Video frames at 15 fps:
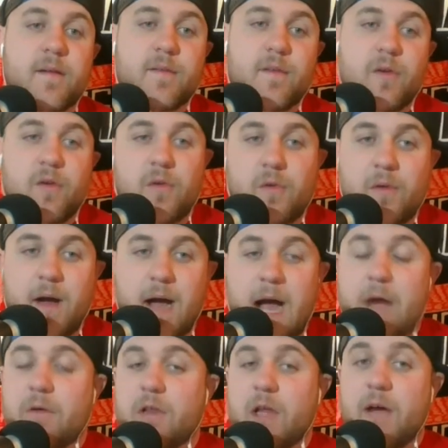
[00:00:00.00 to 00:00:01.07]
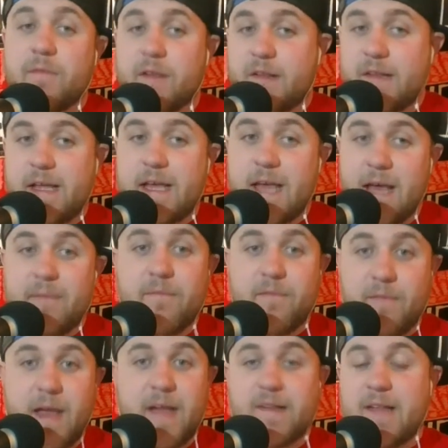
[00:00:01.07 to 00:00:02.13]
So I would love to see him
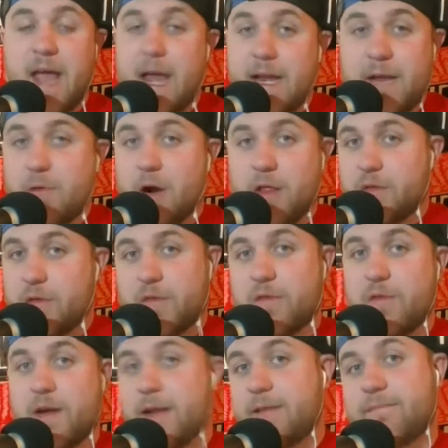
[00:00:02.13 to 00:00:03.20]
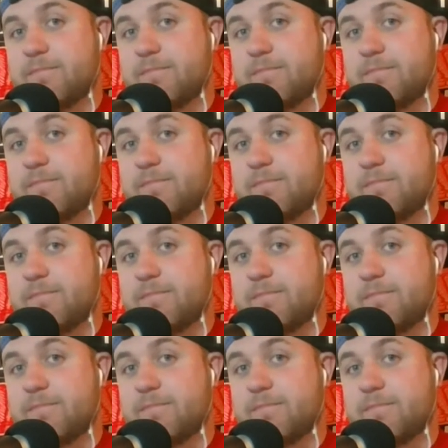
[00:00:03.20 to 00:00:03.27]
face any one of those three.